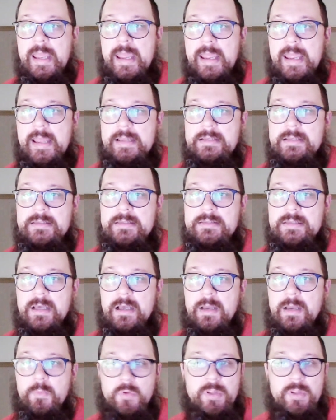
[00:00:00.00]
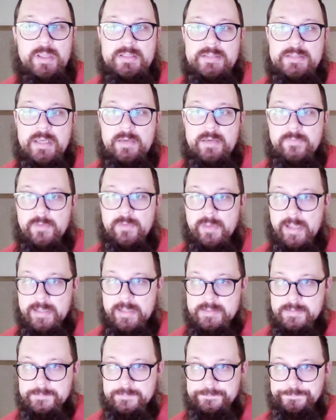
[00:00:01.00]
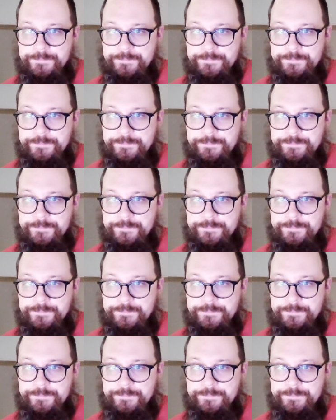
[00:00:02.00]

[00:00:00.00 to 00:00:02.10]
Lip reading: and I'm really excited for that.